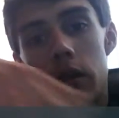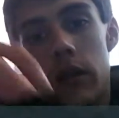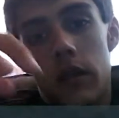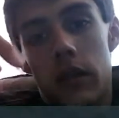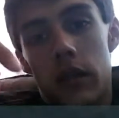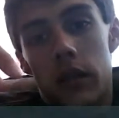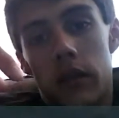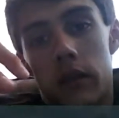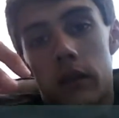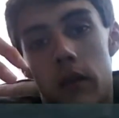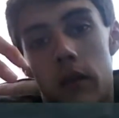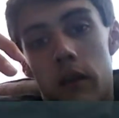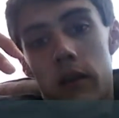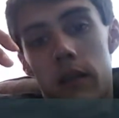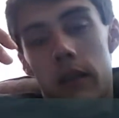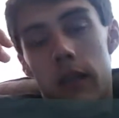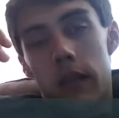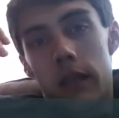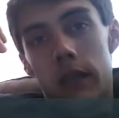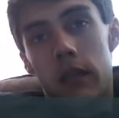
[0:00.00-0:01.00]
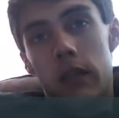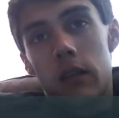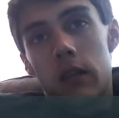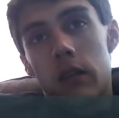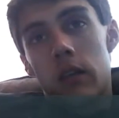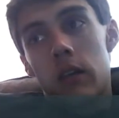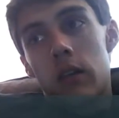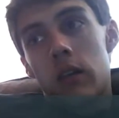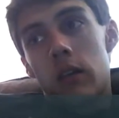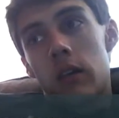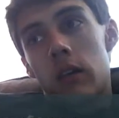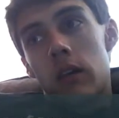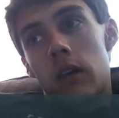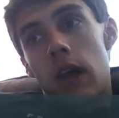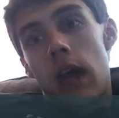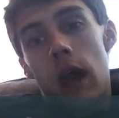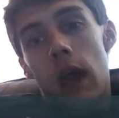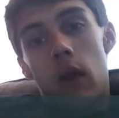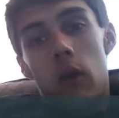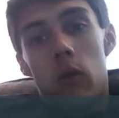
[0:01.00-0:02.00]
and on like
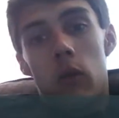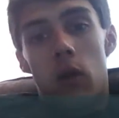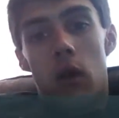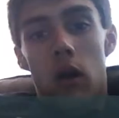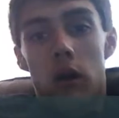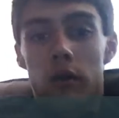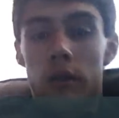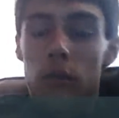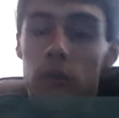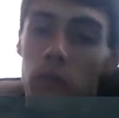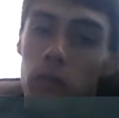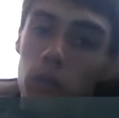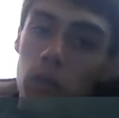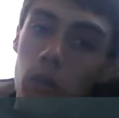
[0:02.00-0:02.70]
how long you could